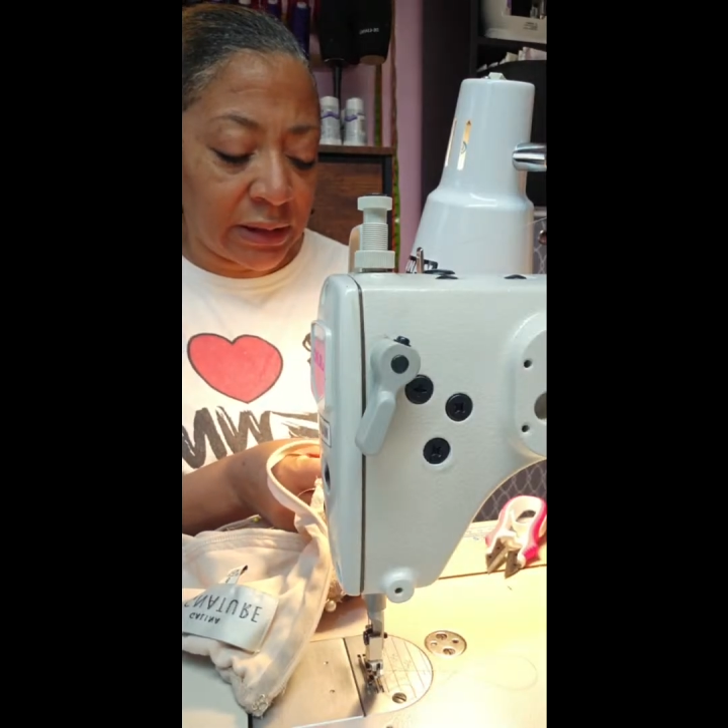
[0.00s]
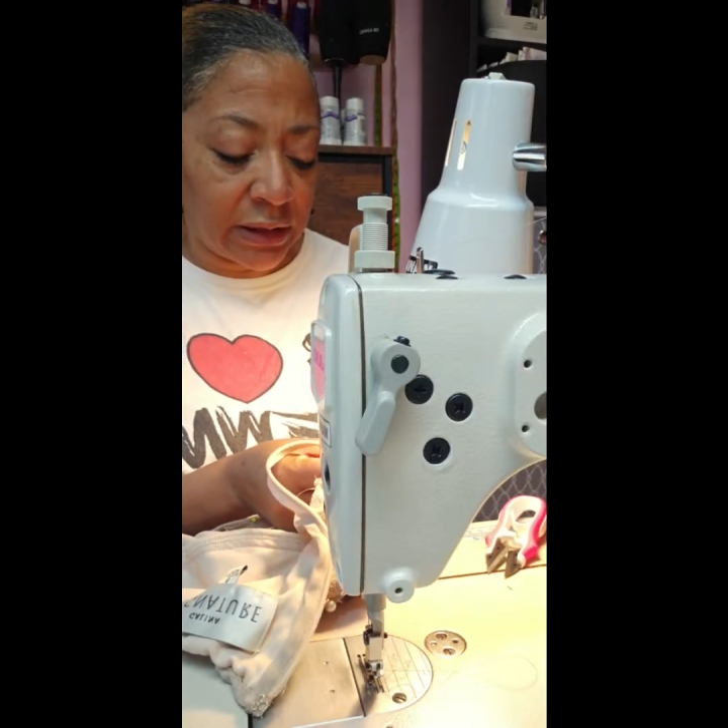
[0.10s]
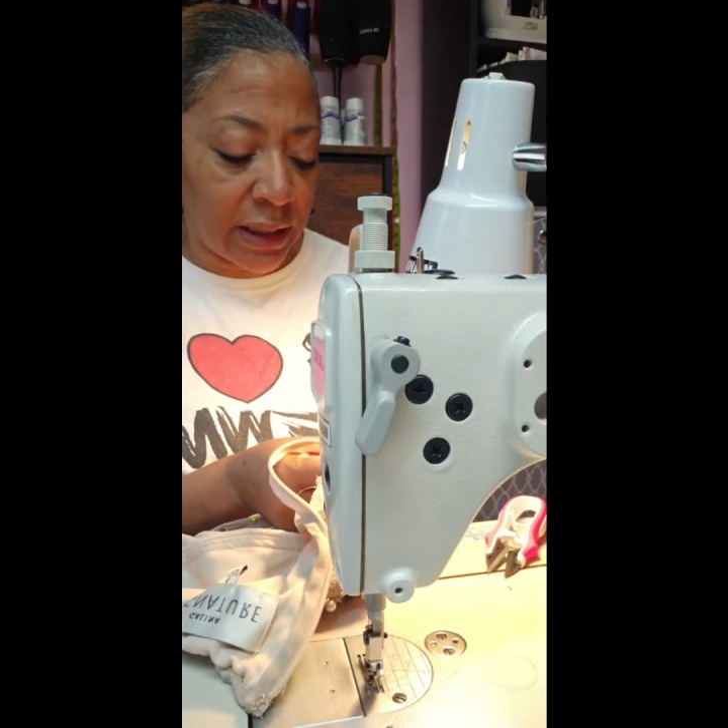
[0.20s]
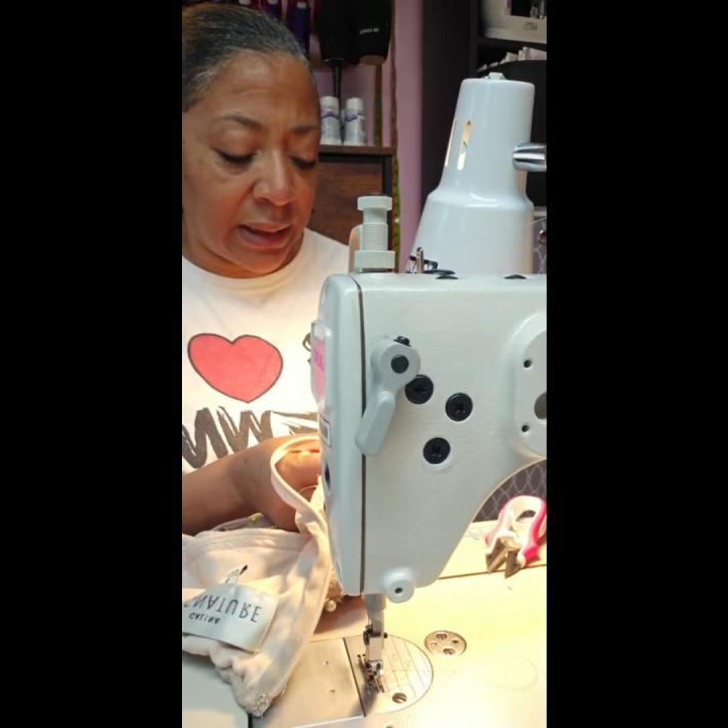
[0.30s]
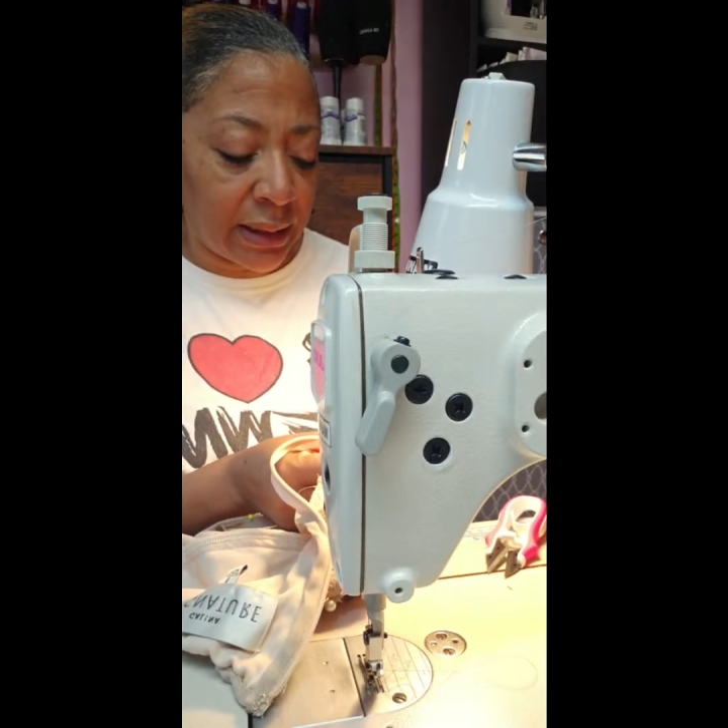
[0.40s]

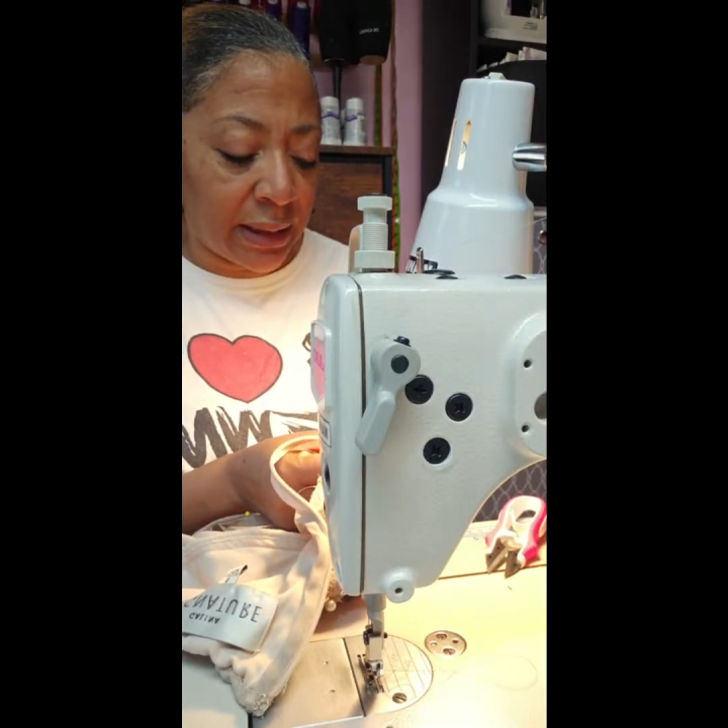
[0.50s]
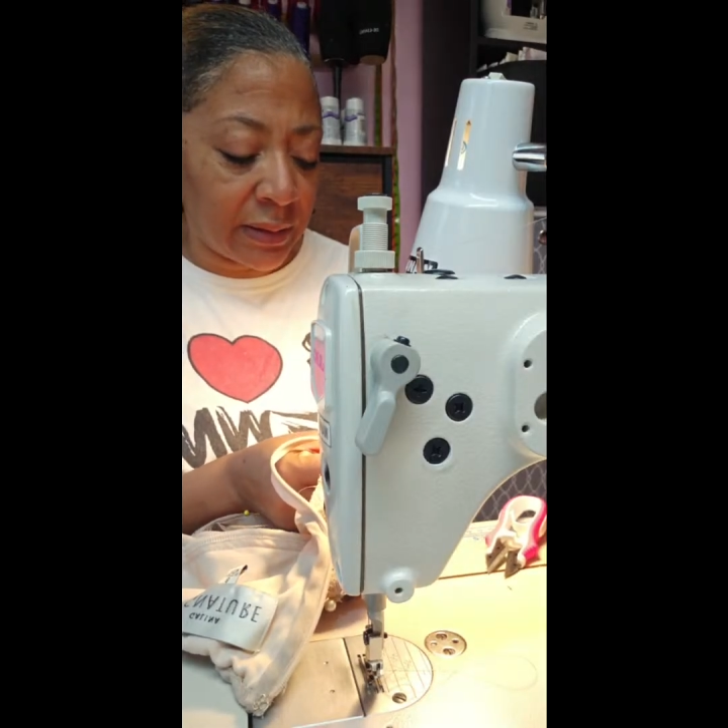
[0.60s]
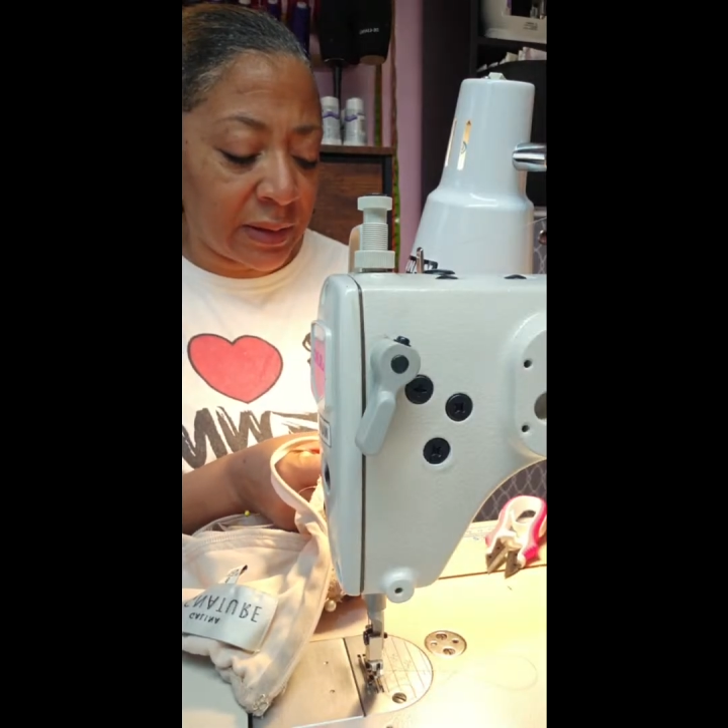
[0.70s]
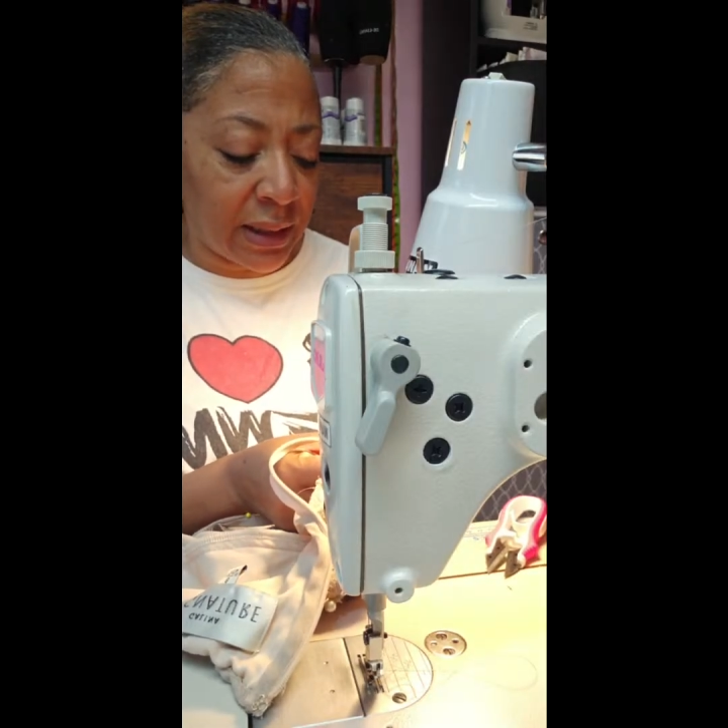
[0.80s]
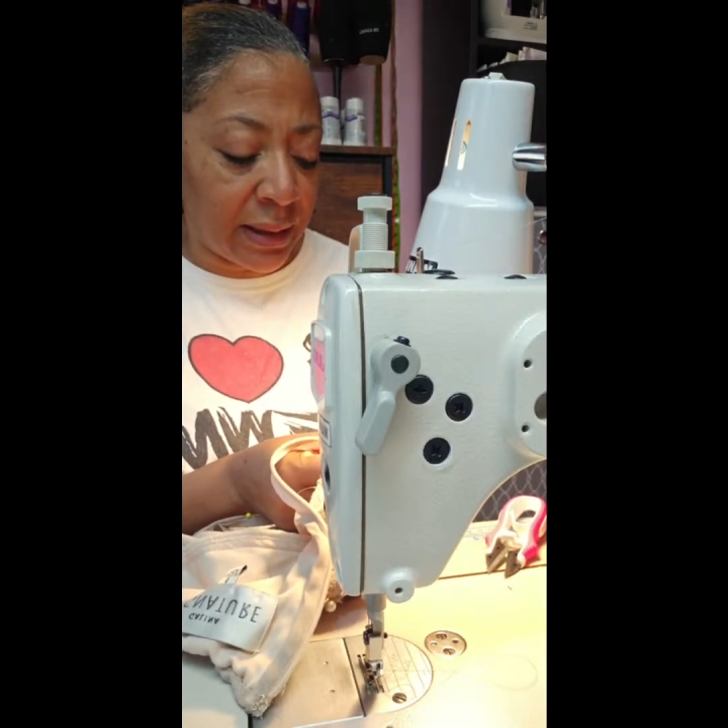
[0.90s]
shining
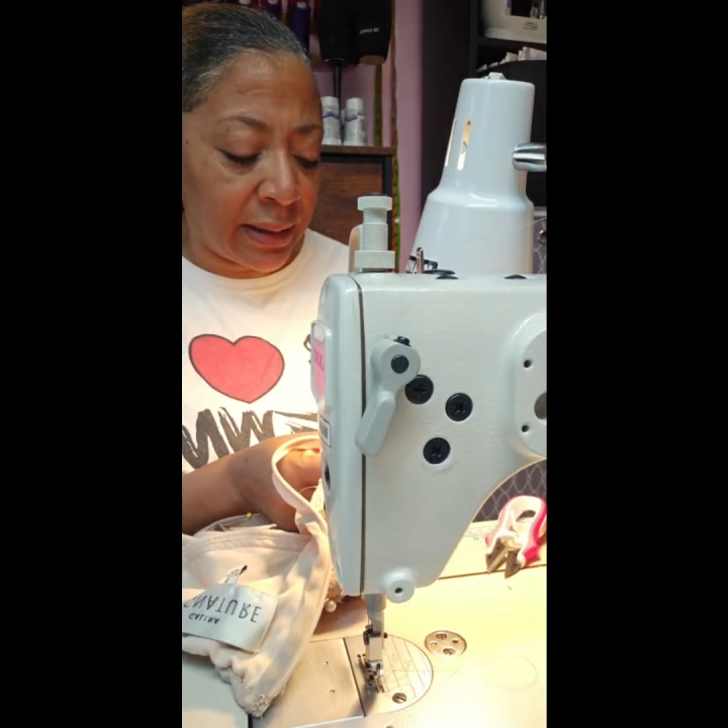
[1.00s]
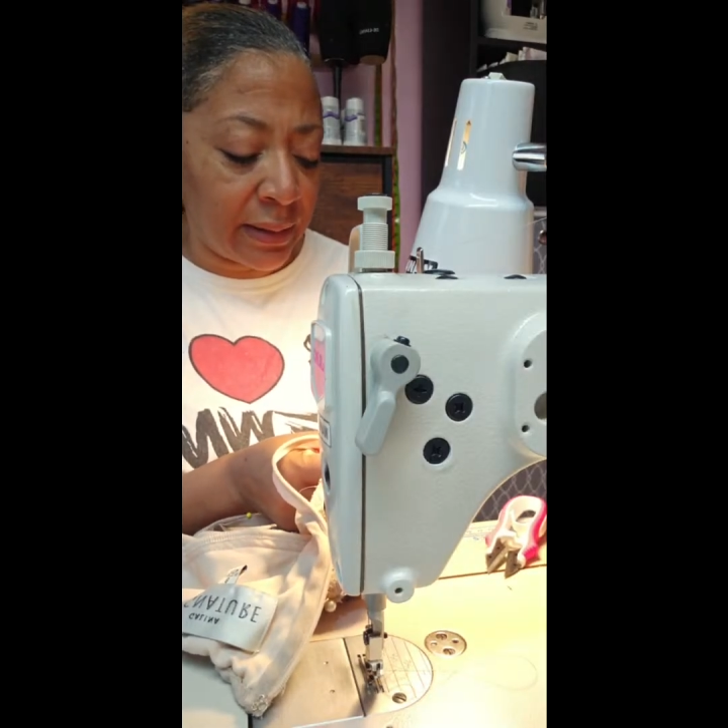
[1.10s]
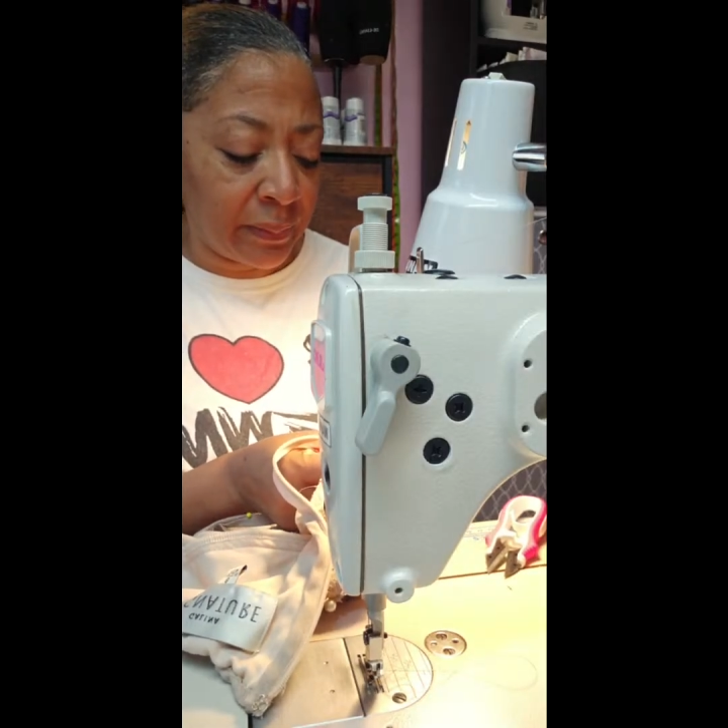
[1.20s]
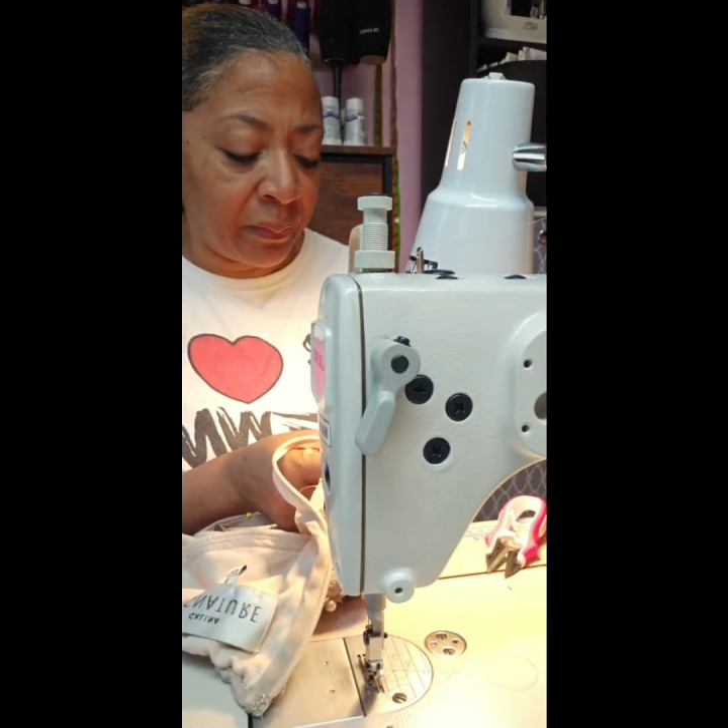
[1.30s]
outside,